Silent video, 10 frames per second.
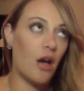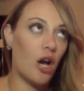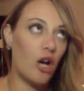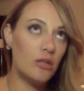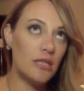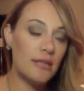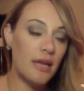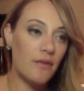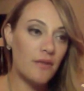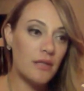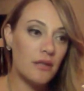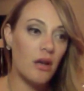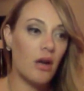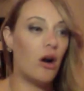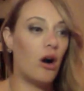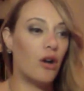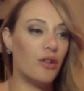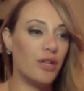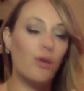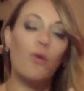Hostess gifts are
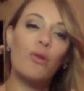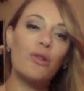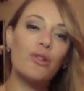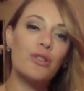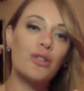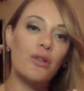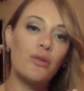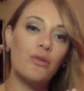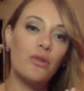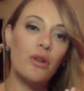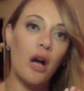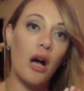the cornerstone,